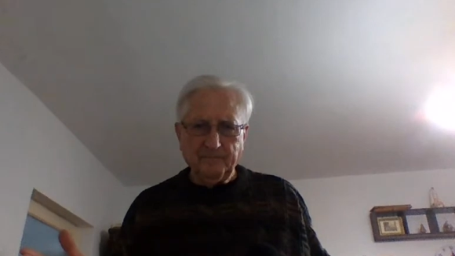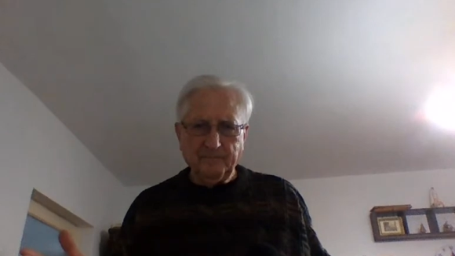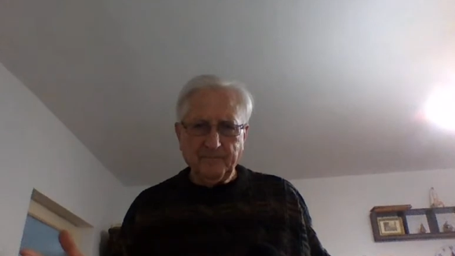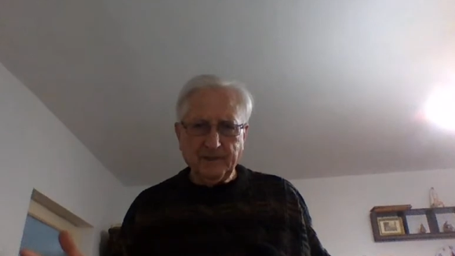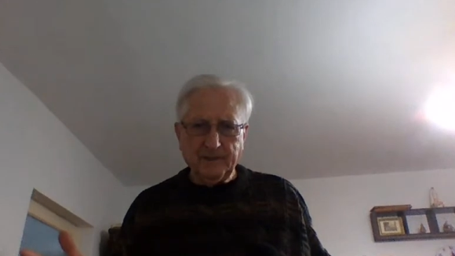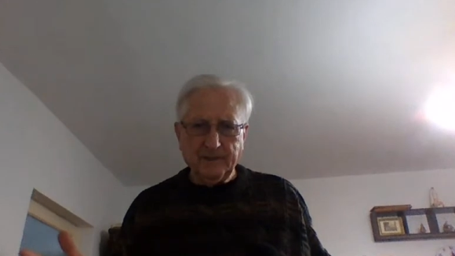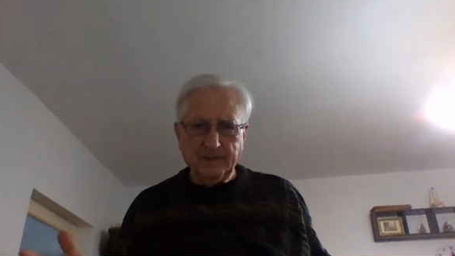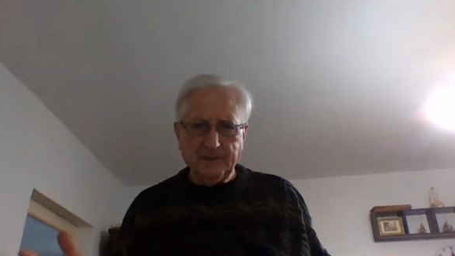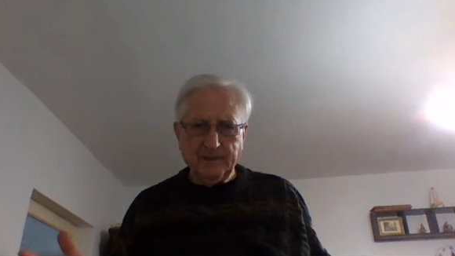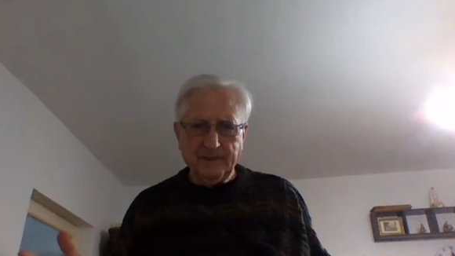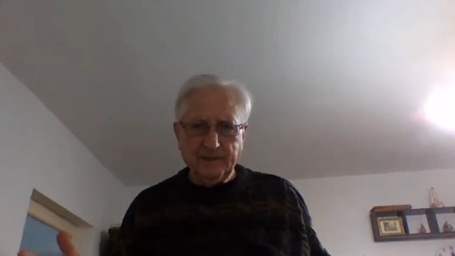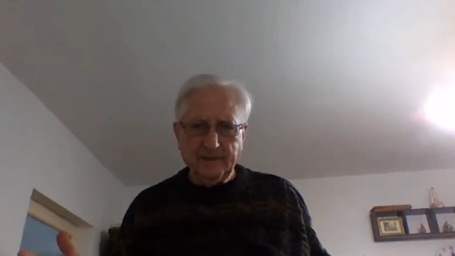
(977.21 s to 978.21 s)
But
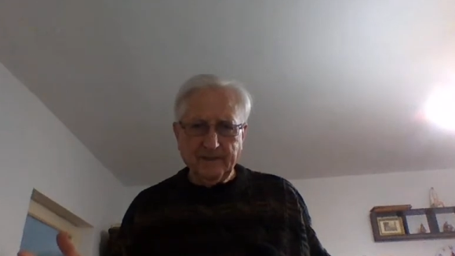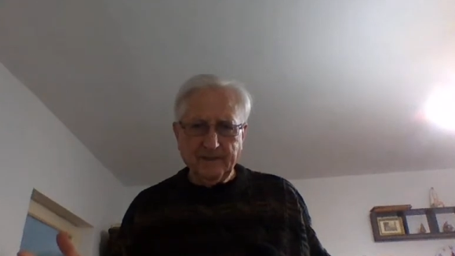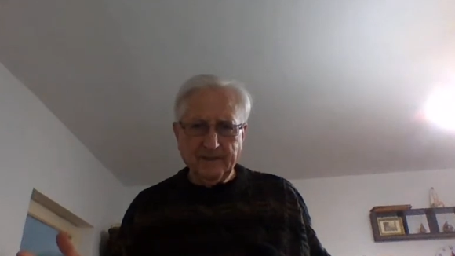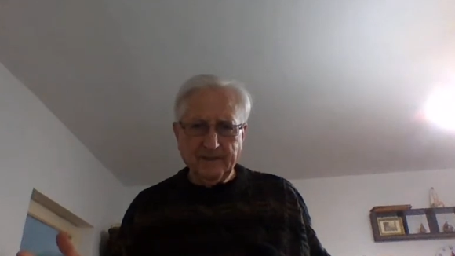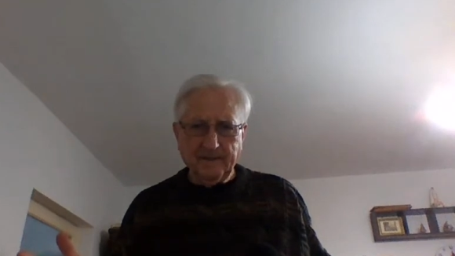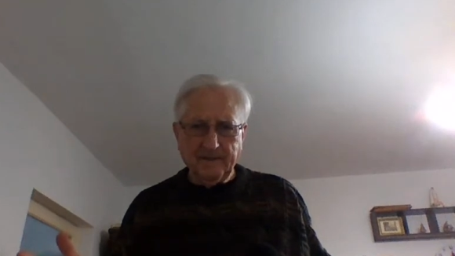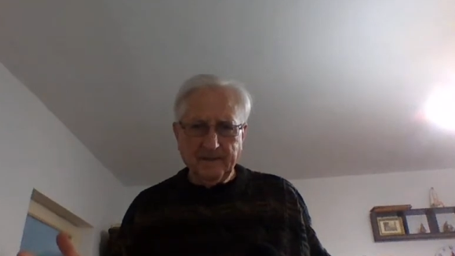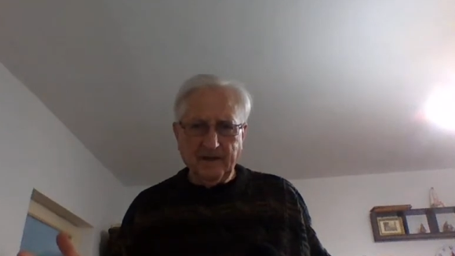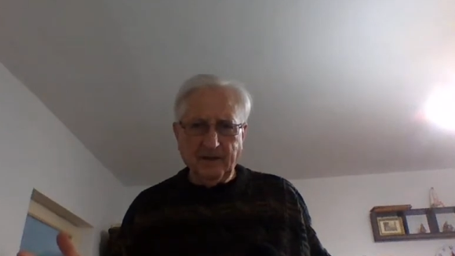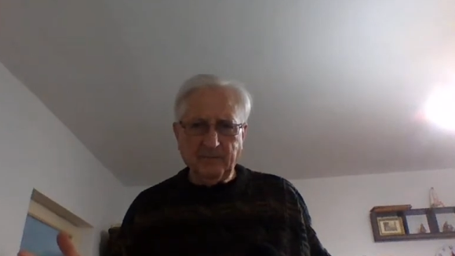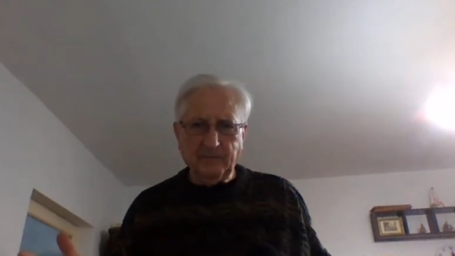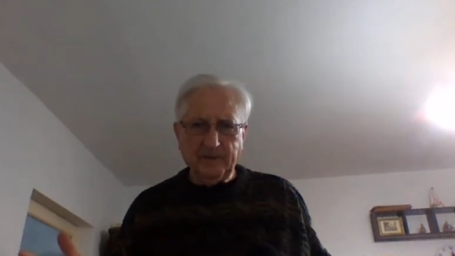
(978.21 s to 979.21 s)

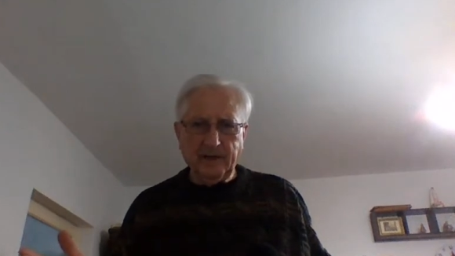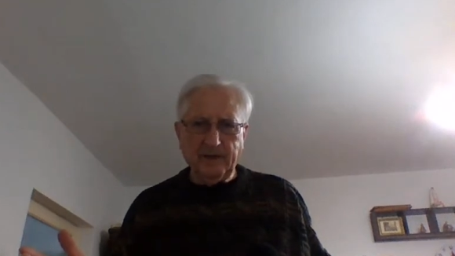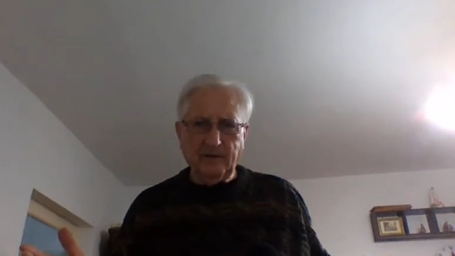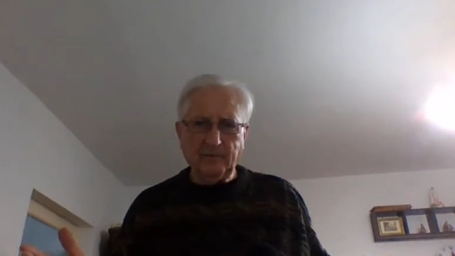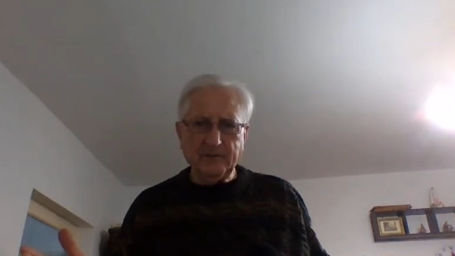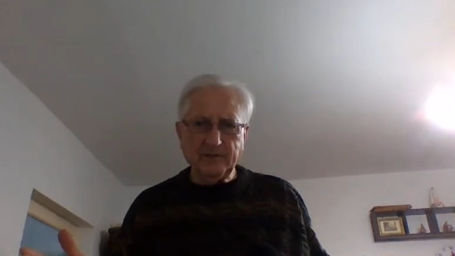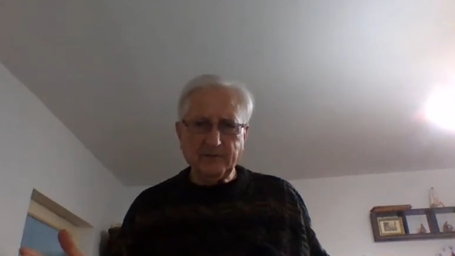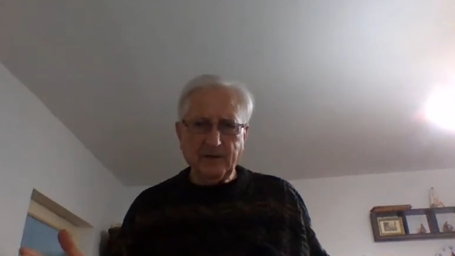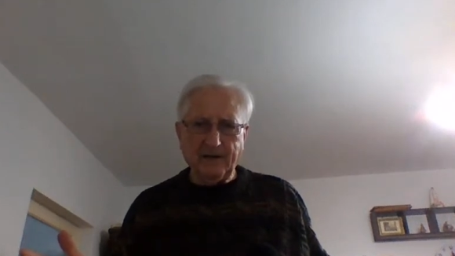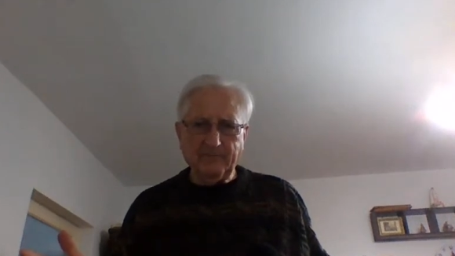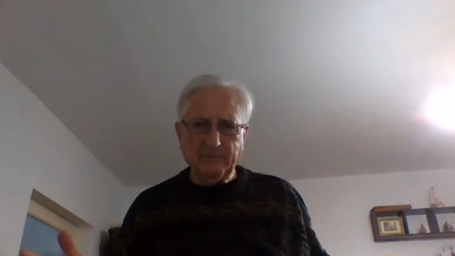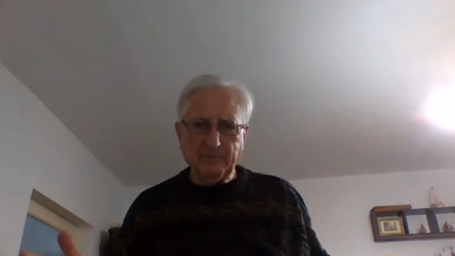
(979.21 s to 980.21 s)
God will not always
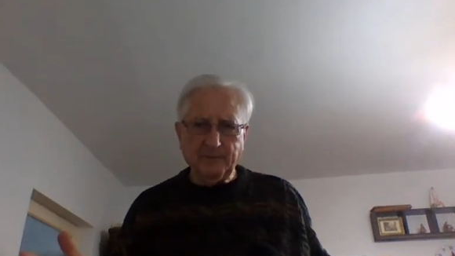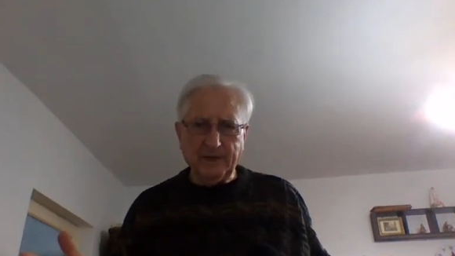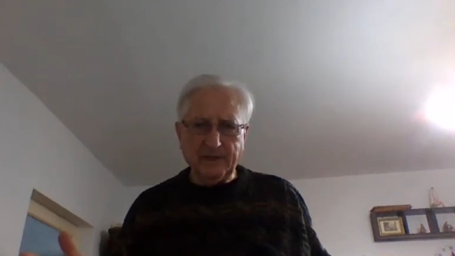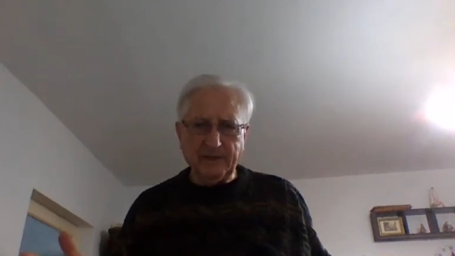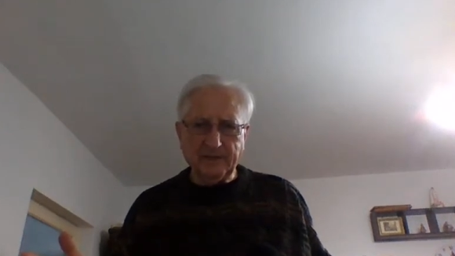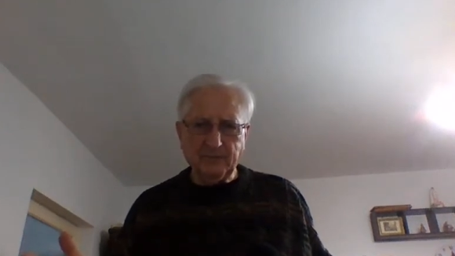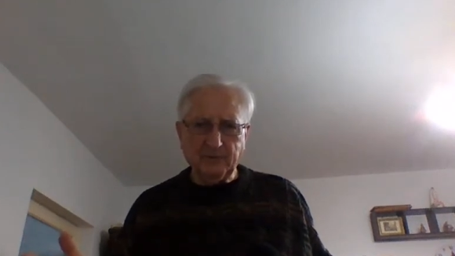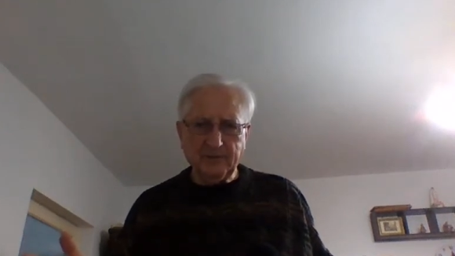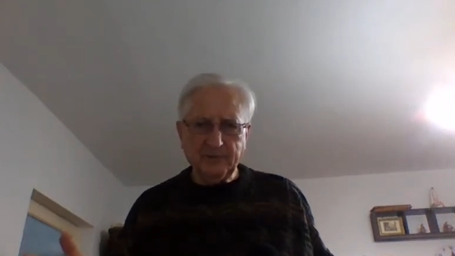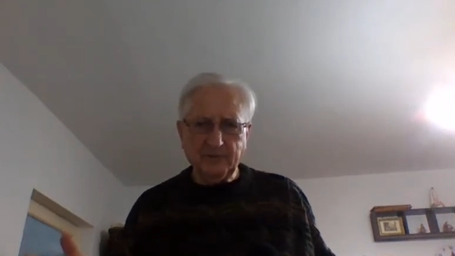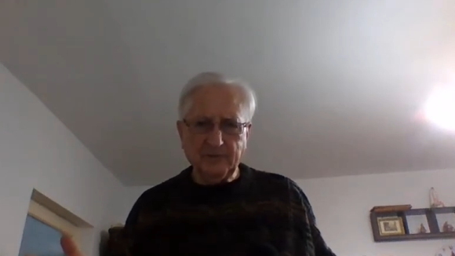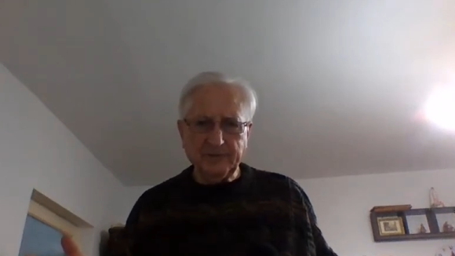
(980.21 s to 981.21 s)
strive with man. That's what His
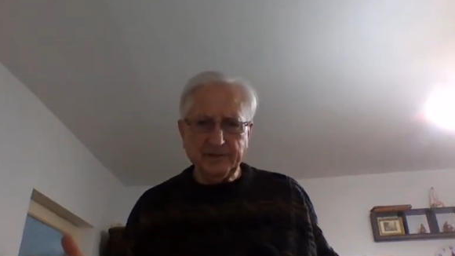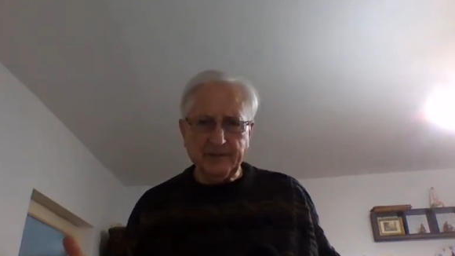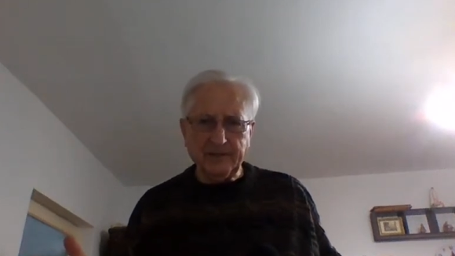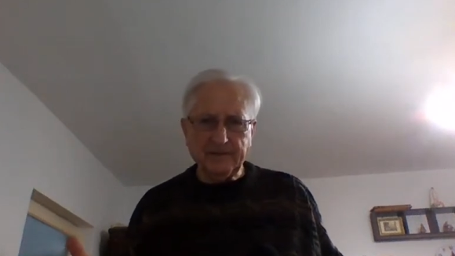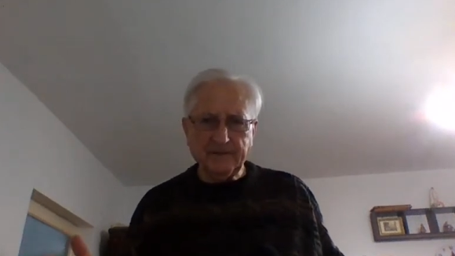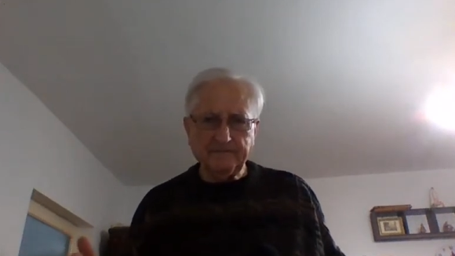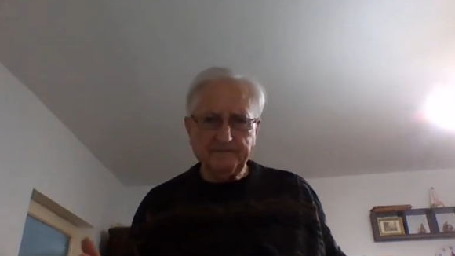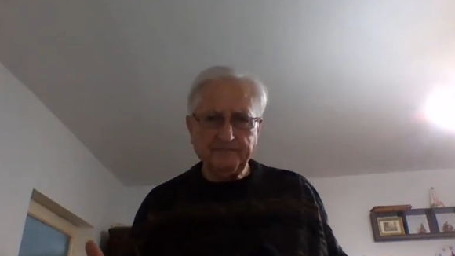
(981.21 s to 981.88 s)
word says.